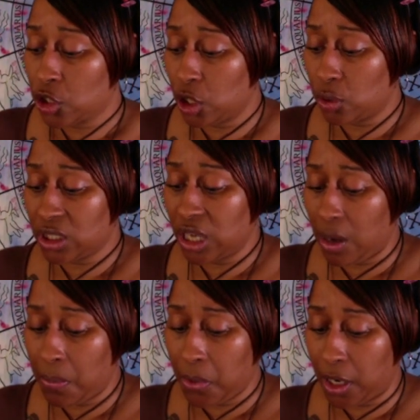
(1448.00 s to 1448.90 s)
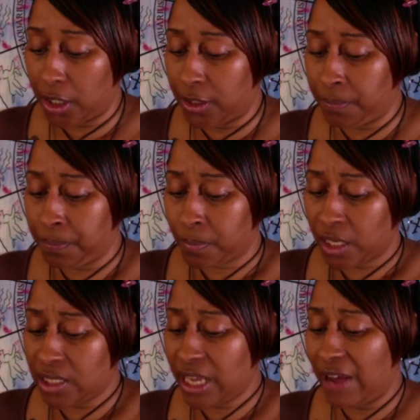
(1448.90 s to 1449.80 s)
So someone
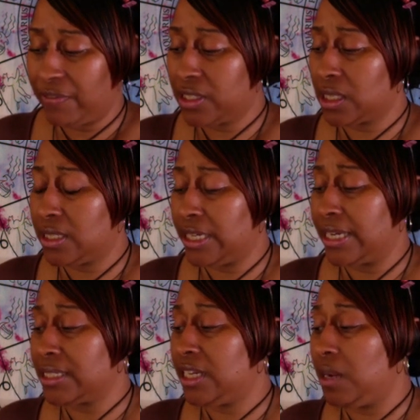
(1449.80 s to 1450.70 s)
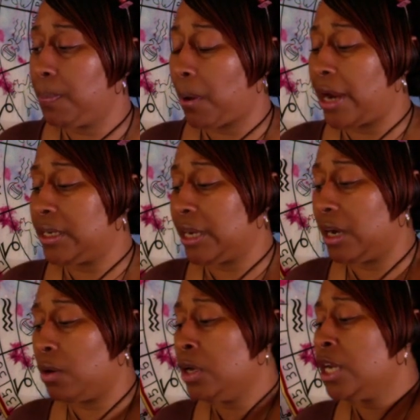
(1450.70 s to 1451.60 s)
is having to dig deep right
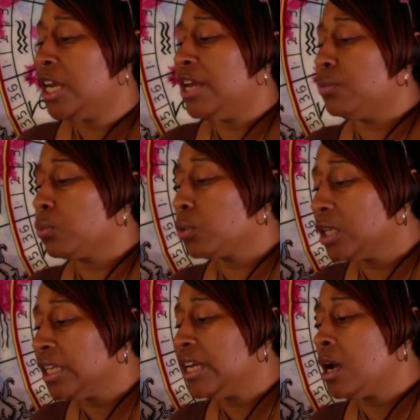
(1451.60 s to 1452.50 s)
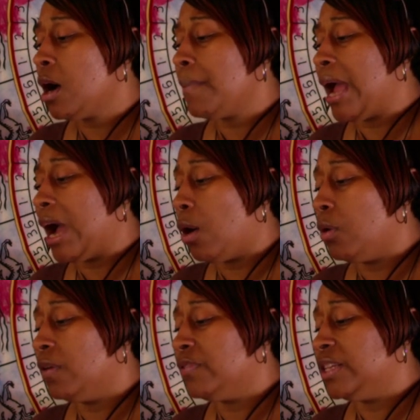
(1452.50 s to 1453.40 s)
now and really come
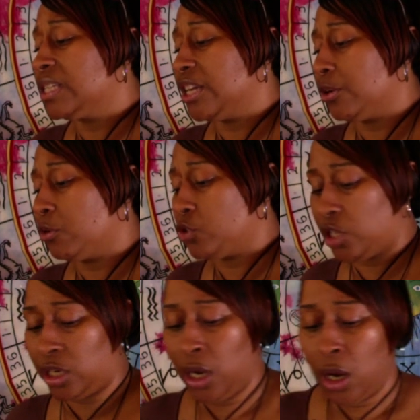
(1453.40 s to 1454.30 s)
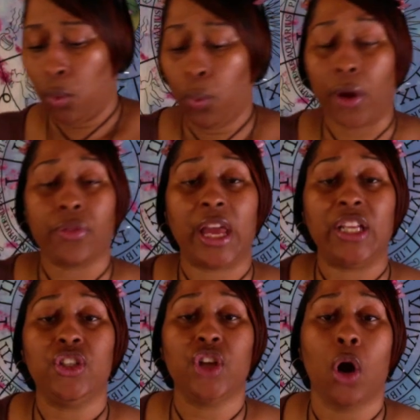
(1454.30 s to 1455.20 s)
out of this energy where
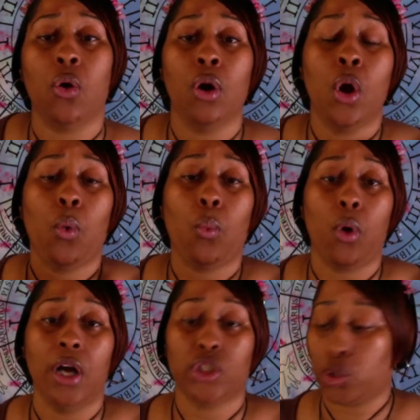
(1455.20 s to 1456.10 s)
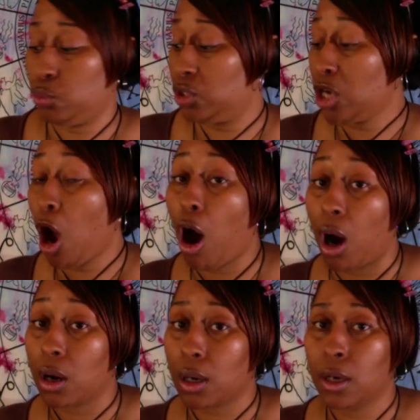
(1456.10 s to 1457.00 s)
they don't want to
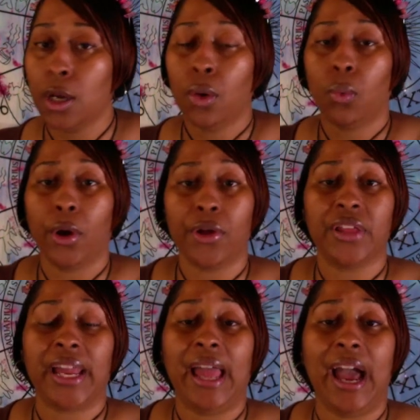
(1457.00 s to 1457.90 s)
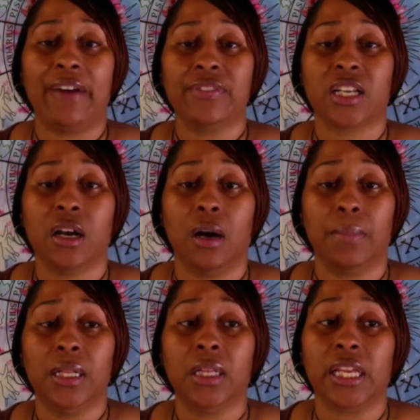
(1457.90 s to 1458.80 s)
talk, where they have to come
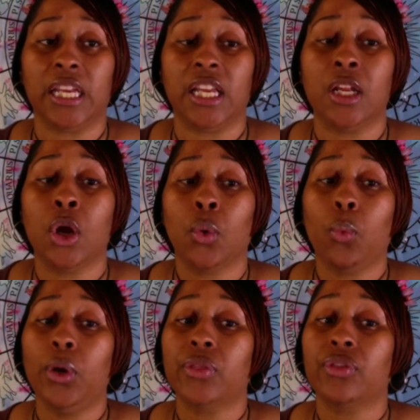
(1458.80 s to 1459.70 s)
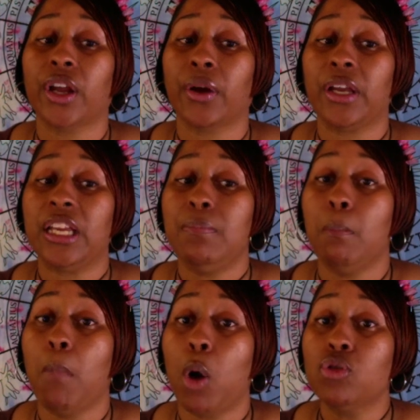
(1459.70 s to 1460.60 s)
clean with their
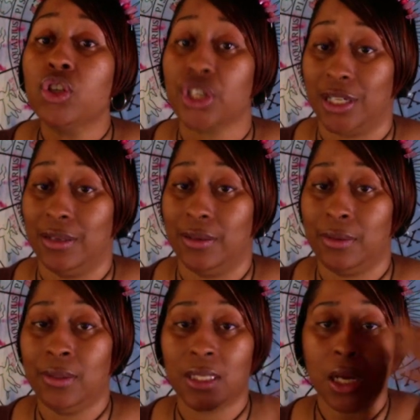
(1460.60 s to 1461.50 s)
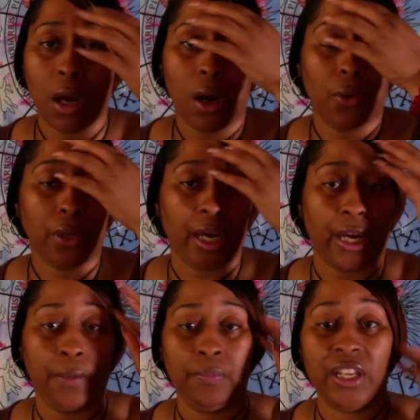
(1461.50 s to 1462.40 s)
emotions,
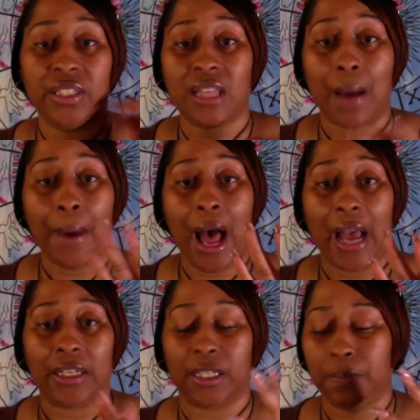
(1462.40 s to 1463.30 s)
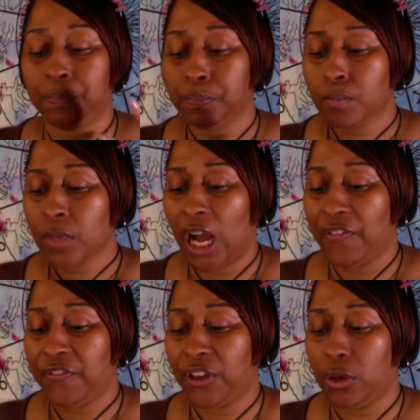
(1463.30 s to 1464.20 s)
okay, and stop hiding.
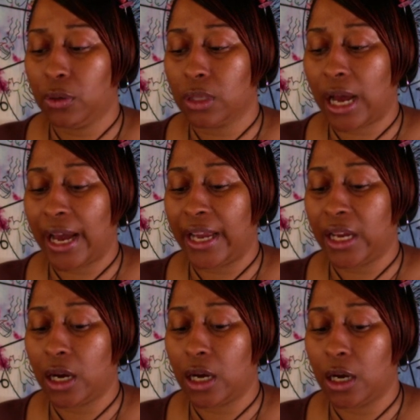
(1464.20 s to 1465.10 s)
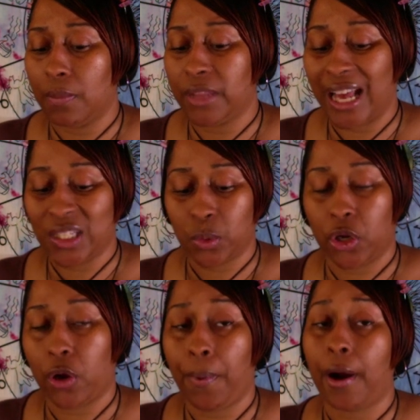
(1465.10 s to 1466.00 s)
I feel like um, that's what
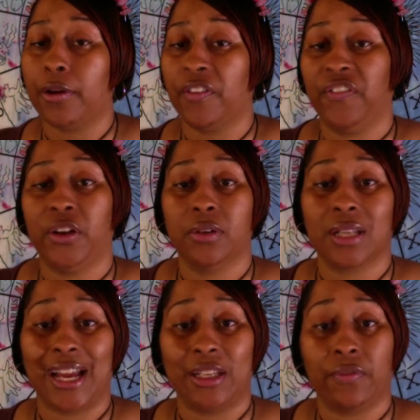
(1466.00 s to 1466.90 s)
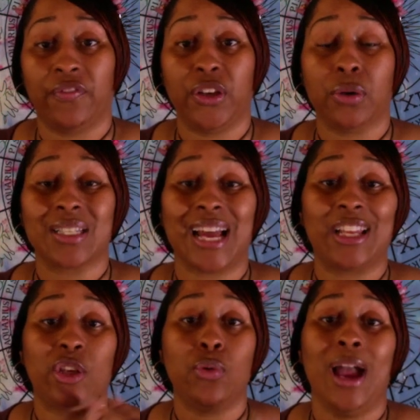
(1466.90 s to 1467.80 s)
your partner feel like, feels
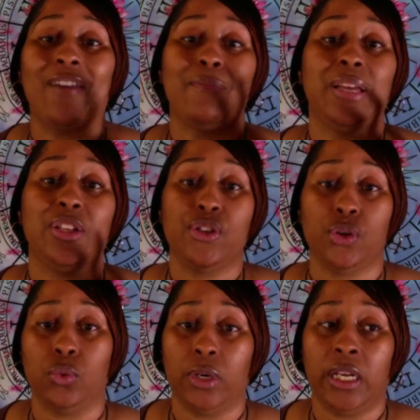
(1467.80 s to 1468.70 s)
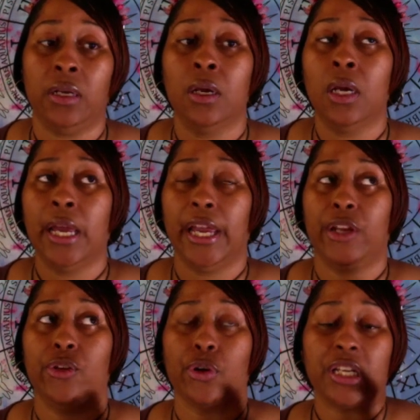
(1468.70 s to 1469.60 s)
like you have been doing,
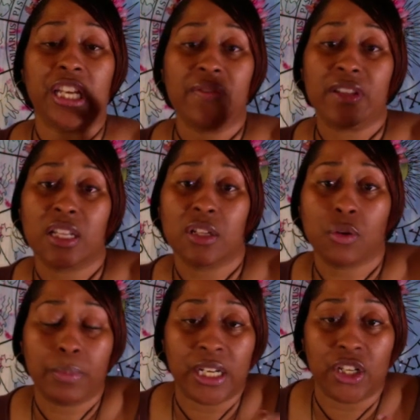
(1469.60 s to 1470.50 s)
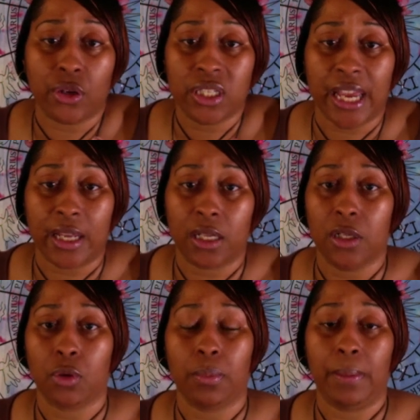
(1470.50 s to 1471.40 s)
and you're giving a little bit and you're taking a
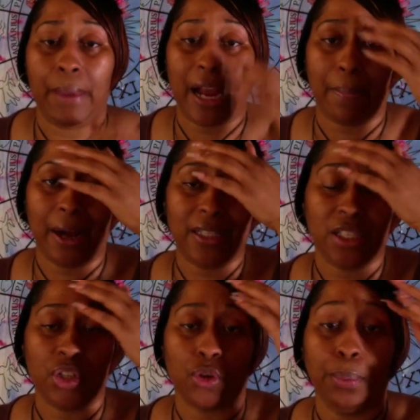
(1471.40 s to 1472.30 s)
little bit back, Pisces. Your